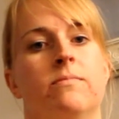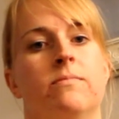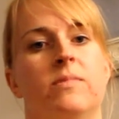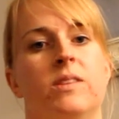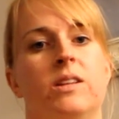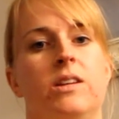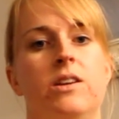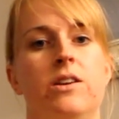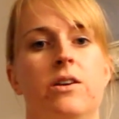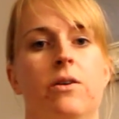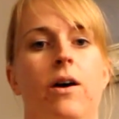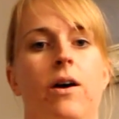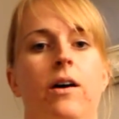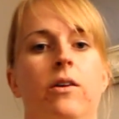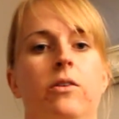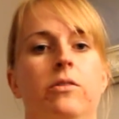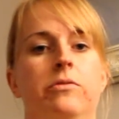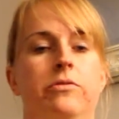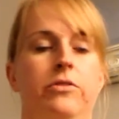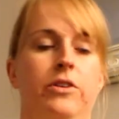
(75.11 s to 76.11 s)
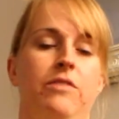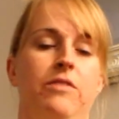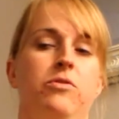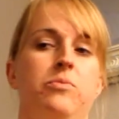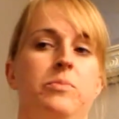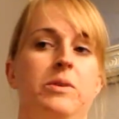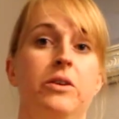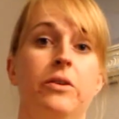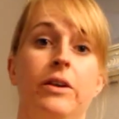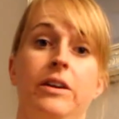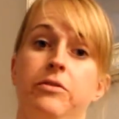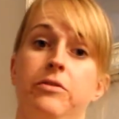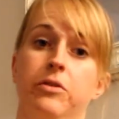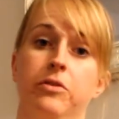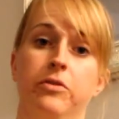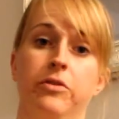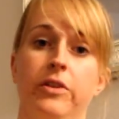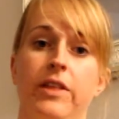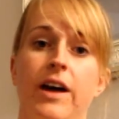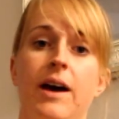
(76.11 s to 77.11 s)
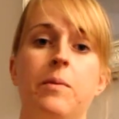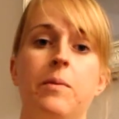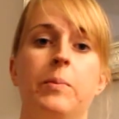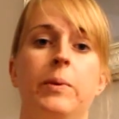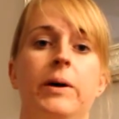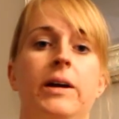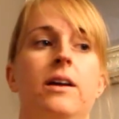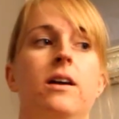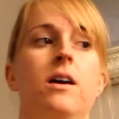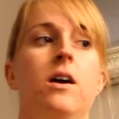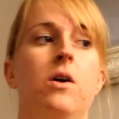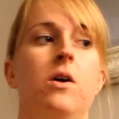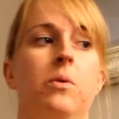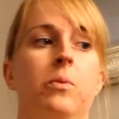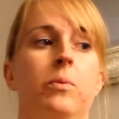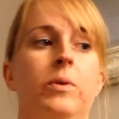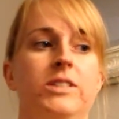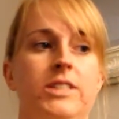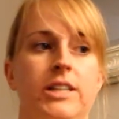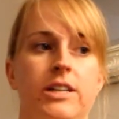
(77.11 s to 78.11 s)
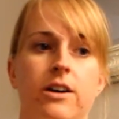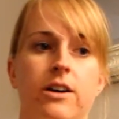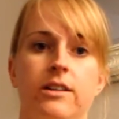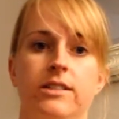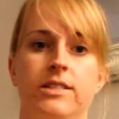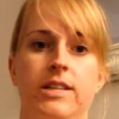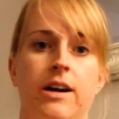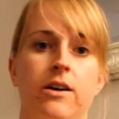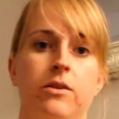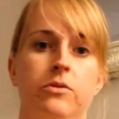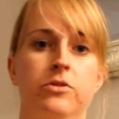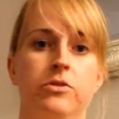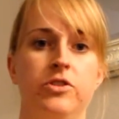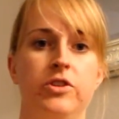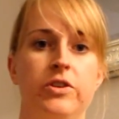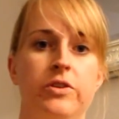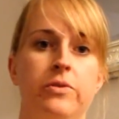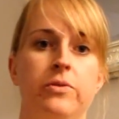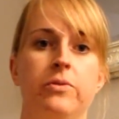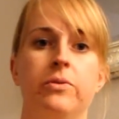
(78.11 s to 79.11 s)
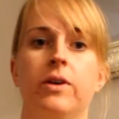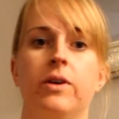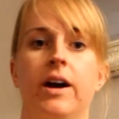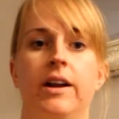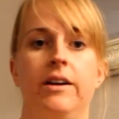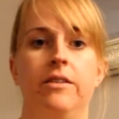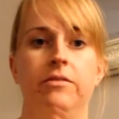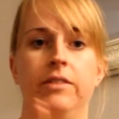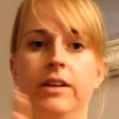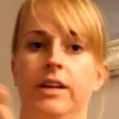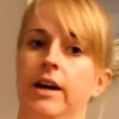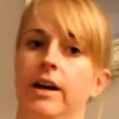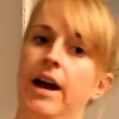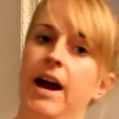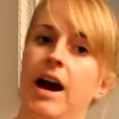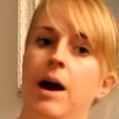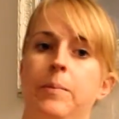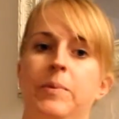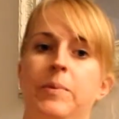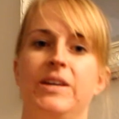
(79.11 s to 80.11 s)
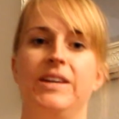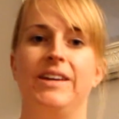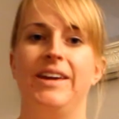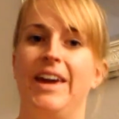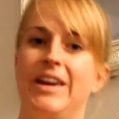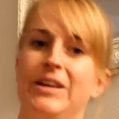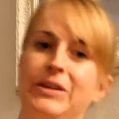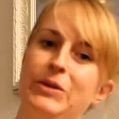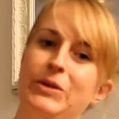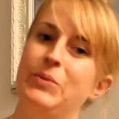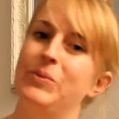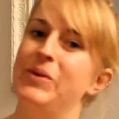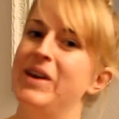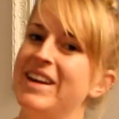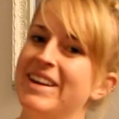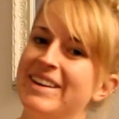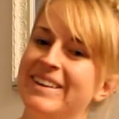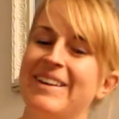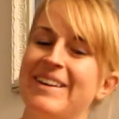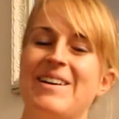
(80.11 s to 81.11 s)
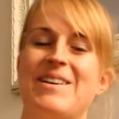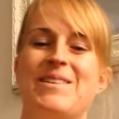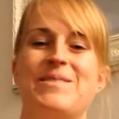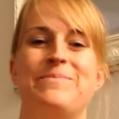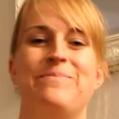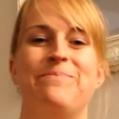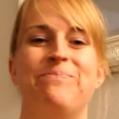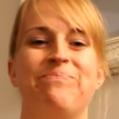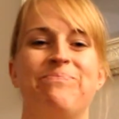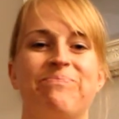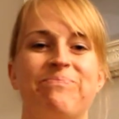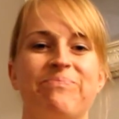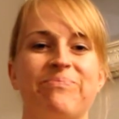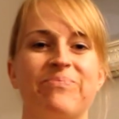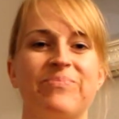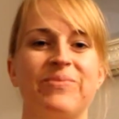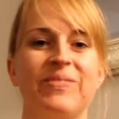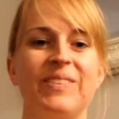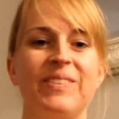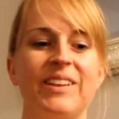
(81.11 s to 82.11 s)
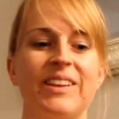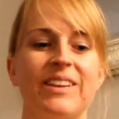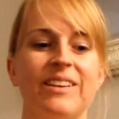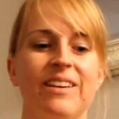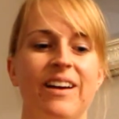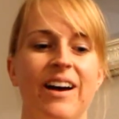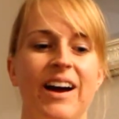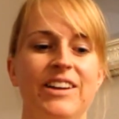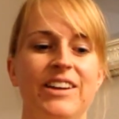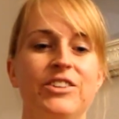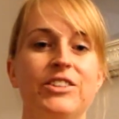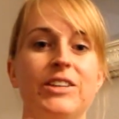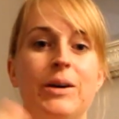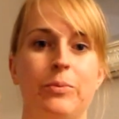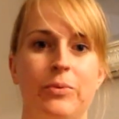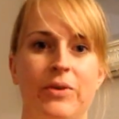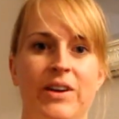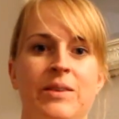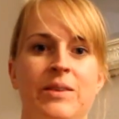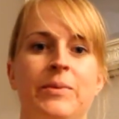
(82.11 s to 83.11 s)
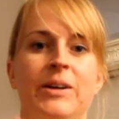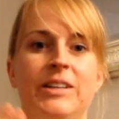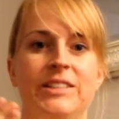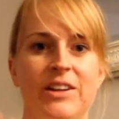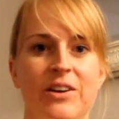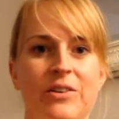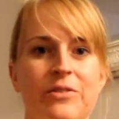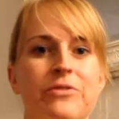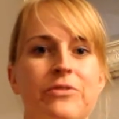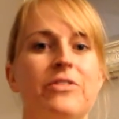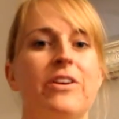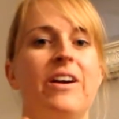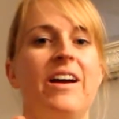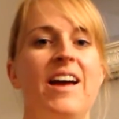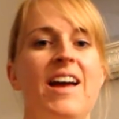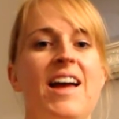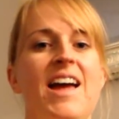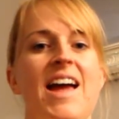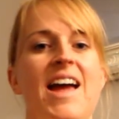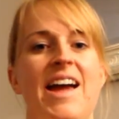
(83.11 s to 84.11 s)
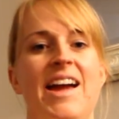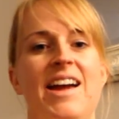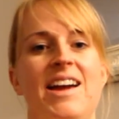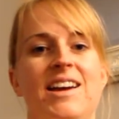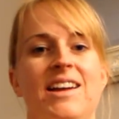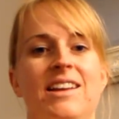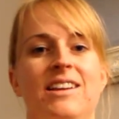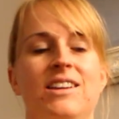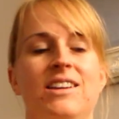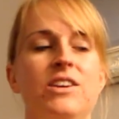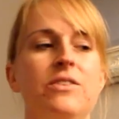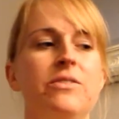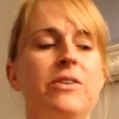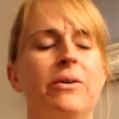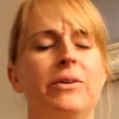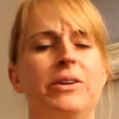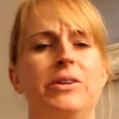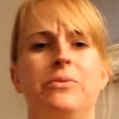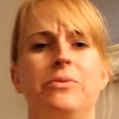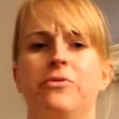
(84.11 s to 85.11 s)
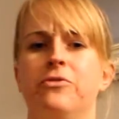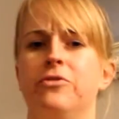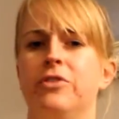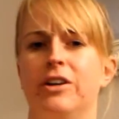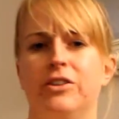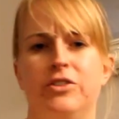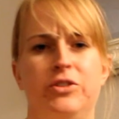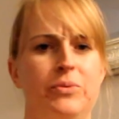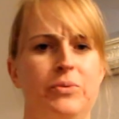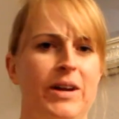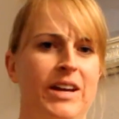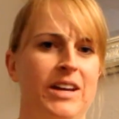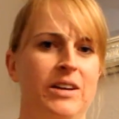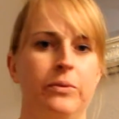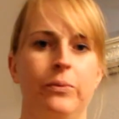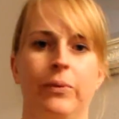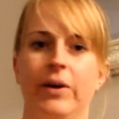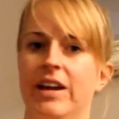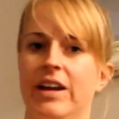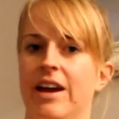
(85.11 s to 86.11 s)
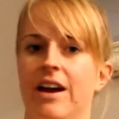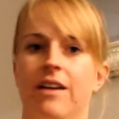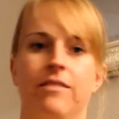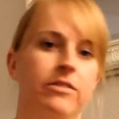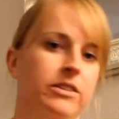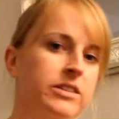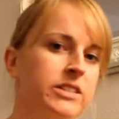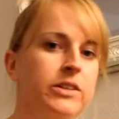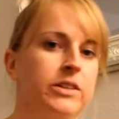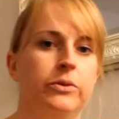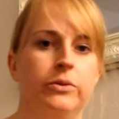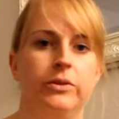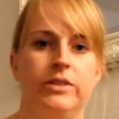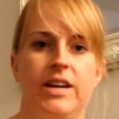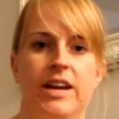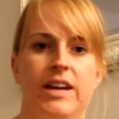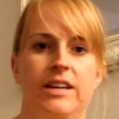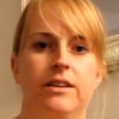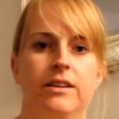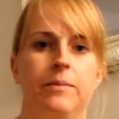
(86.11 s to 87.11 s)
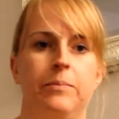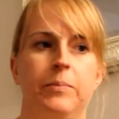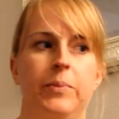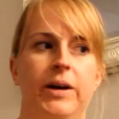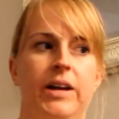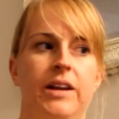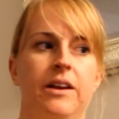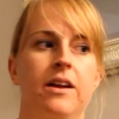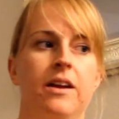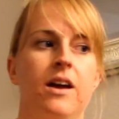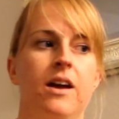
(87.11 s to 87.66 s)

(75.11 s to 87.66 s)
you know, I'll forever be grateful for that. But once I got down to kind of like a happy Kaylie weight, I just kept weighing myself. And you know, you fluctuate in weight every single day, but